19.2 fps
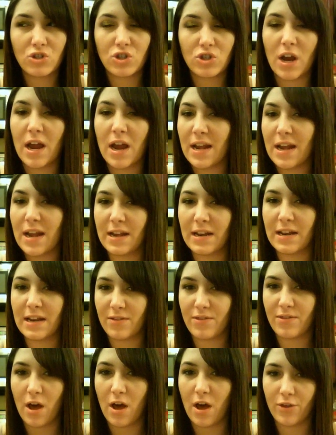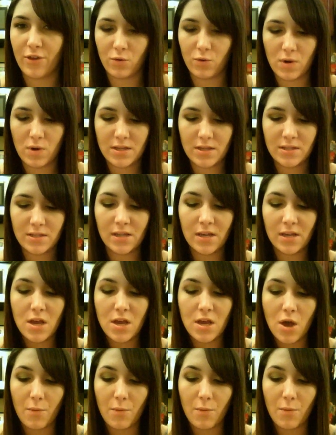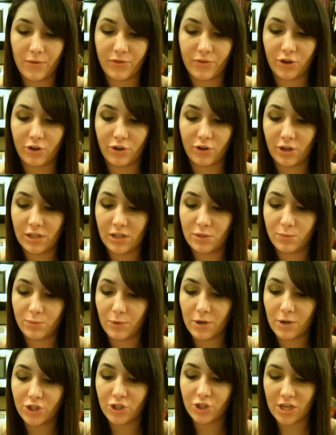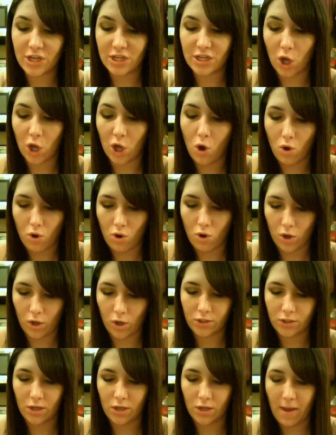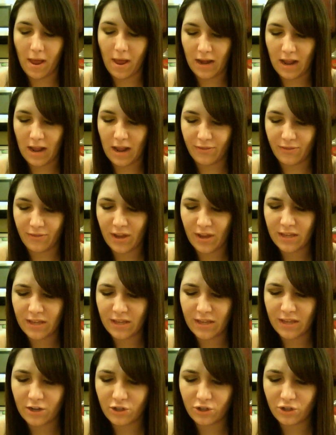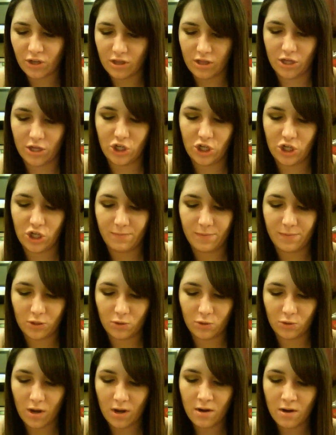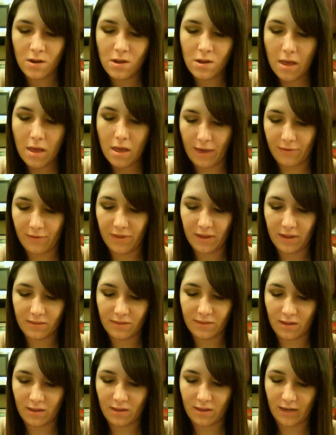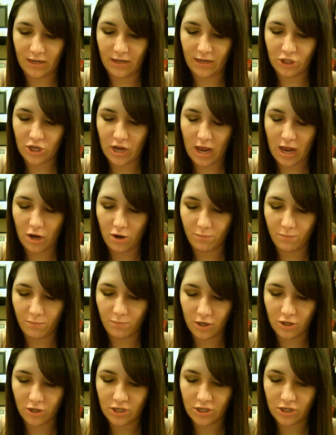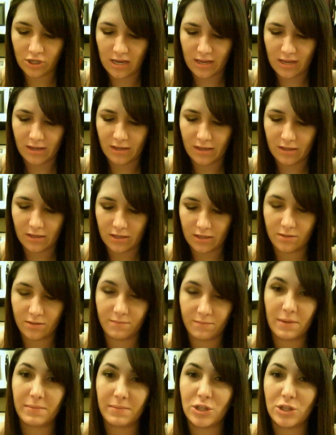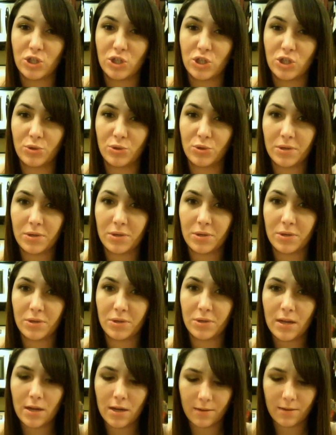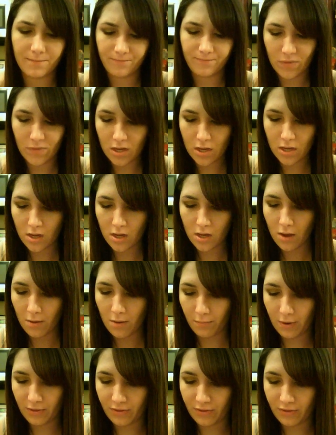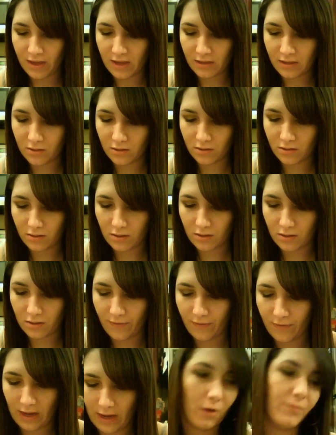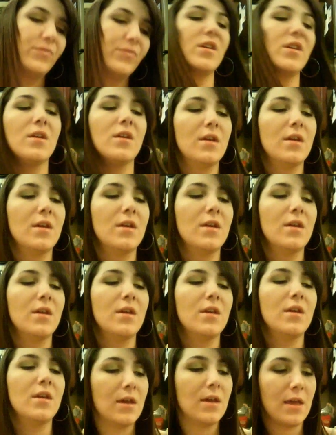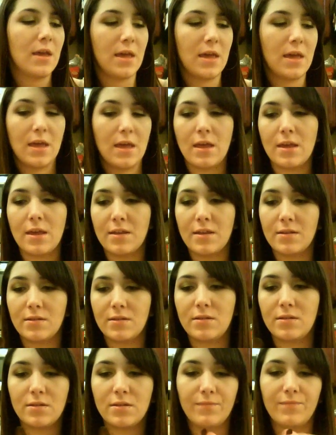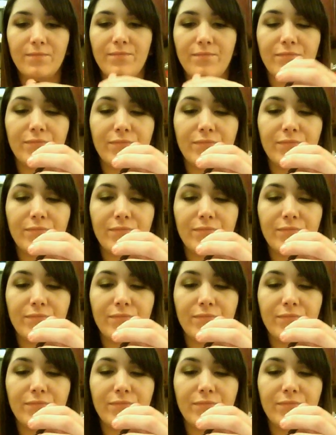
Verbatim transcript: tried any of the other ones, but the crease brush is awesome. And I think it's actually the cheapest one. I think the like shadow brush is maybe two ninety nine, but this, if I can get it out, is